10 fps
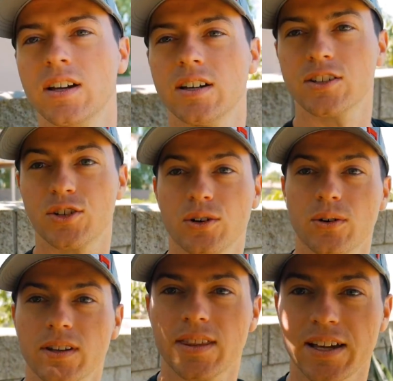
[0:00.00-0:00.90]
So
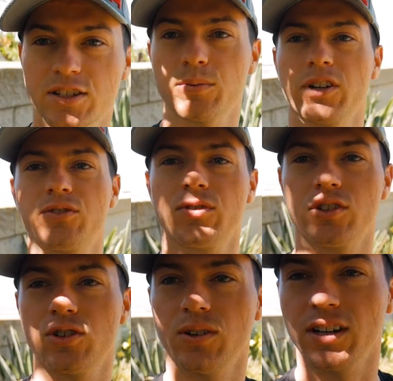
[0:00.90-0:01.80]
thanks so much for
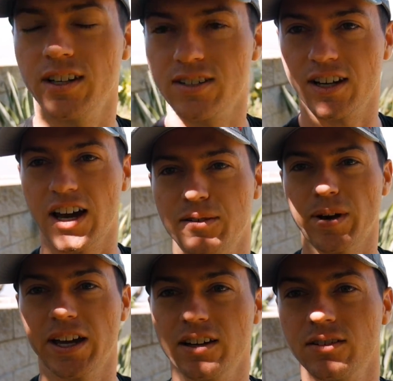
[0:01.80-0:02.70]
tuning in to kind of
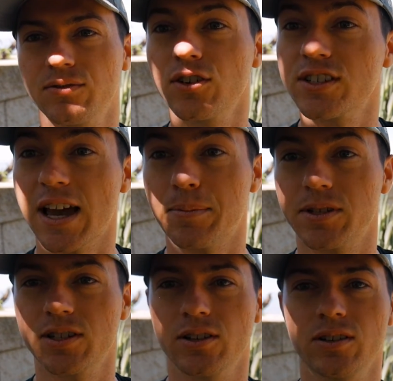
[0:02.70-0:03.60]
my first
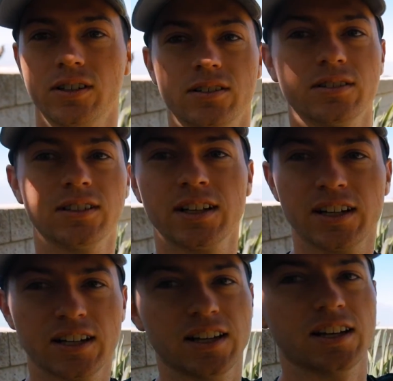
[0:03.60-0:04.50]
episode and
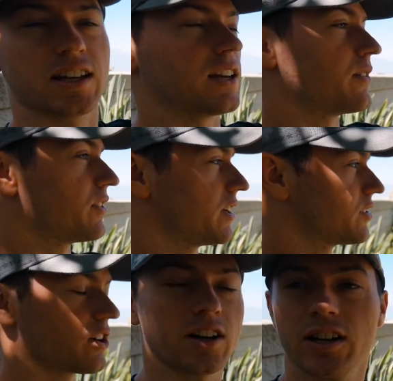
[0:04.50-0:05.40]
getting everything
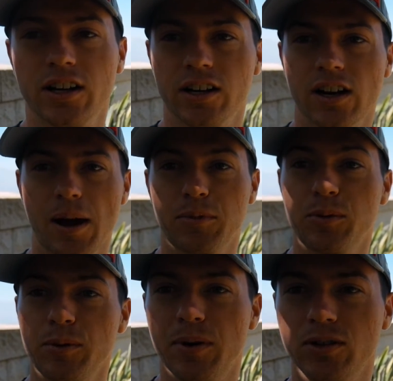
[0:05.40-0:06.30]
started here. I'm going
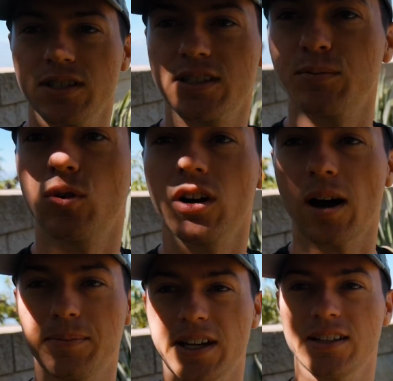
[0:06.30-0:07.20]
to be posting some more
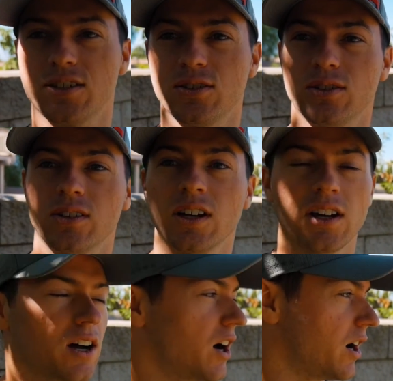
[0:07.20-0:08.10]
updates soon,
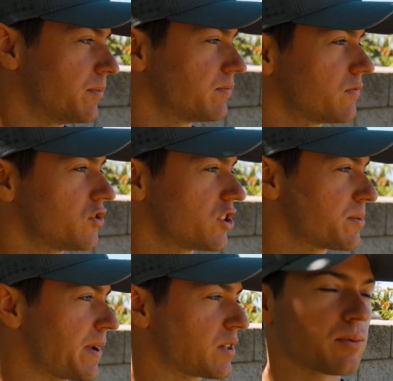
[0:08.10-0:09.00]
just
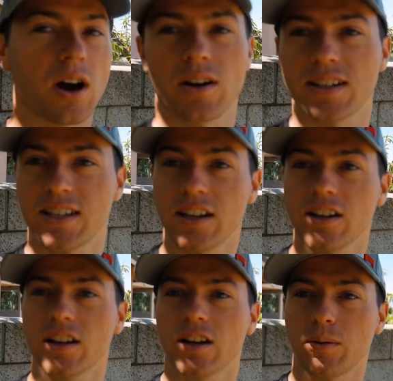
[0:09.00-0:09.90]
about the progress
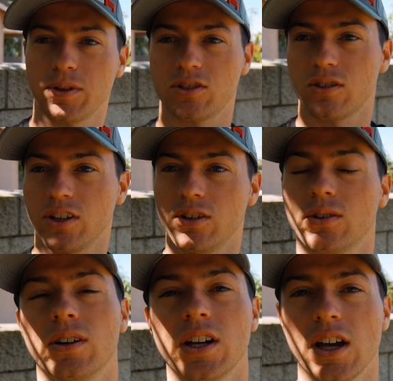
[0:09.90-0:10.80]
here, and I'll be showing
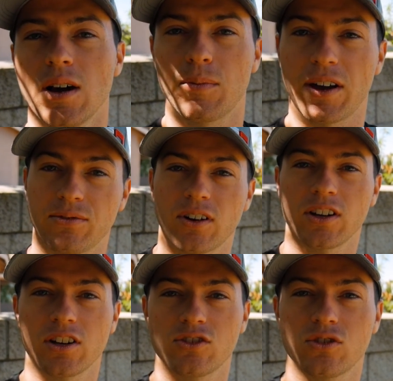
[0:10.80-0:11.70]
you my front
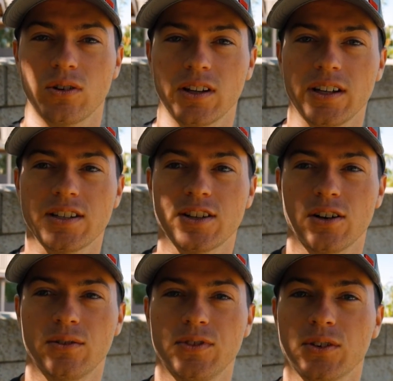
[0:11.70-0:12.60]
yard shortly,
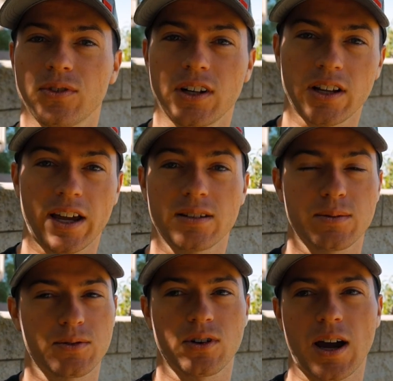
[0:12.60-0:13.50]
so feel free to like and
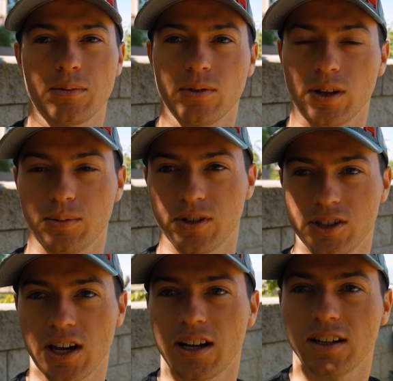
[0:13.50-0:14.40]
subscribe. I really
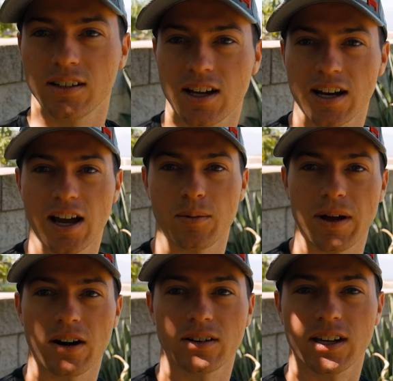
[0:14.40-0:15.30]
appreciate it and kind of help
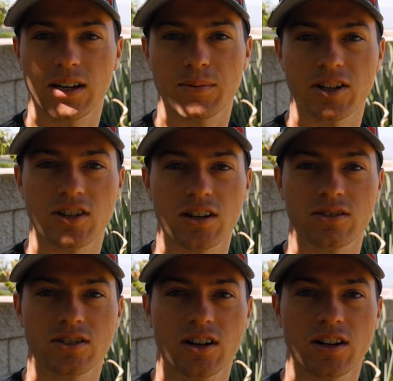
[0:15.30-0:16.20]
out getting my channel
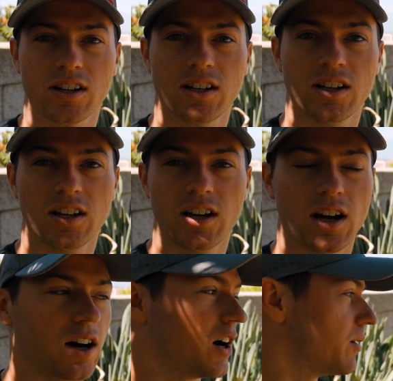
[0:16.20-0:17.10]
started.
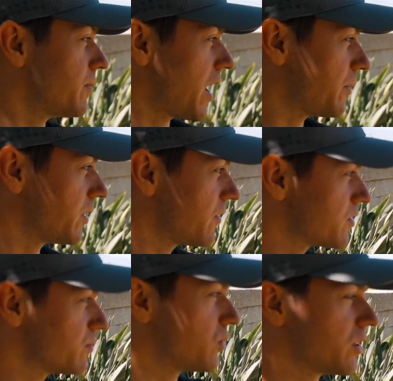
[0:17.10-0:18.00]
I would love
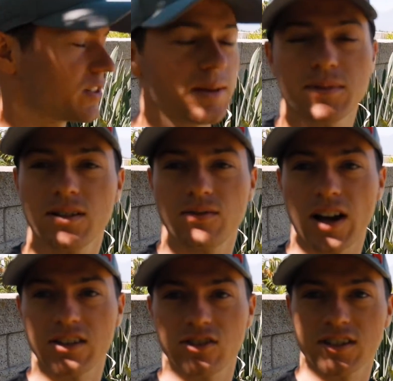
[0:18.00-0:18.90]
some more tips and
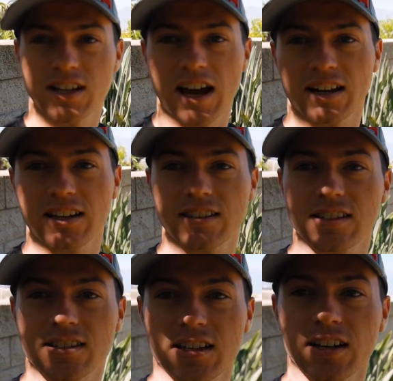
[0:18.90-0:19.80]
advice just to how to get
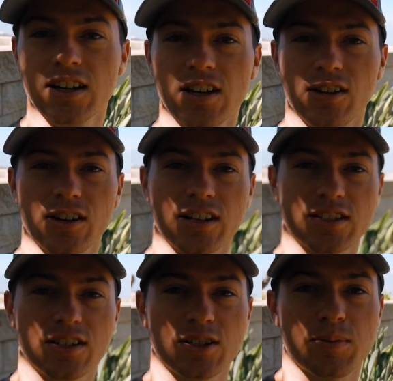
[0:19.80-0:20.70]
this thing looking as
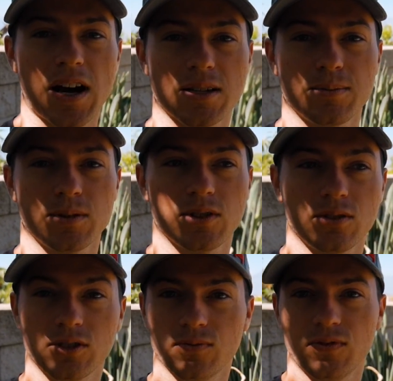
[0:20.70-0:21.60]
good as possible, so
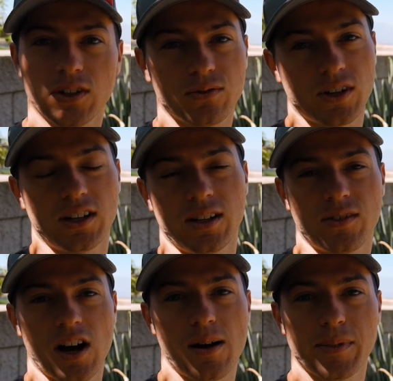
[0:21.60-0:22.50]
feel free to leave
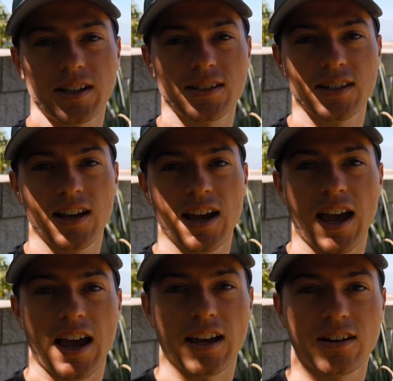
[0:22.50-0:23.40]
comments,
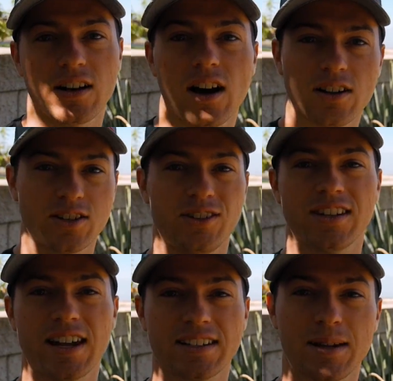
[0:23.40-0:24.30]
and I'll see you in the
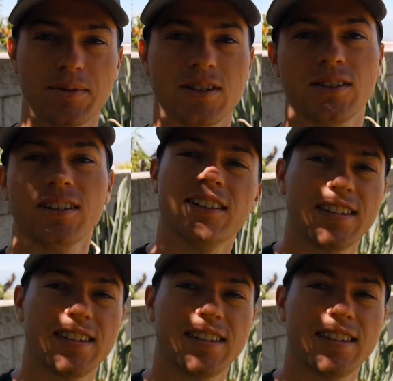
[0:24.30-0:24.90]
next episode.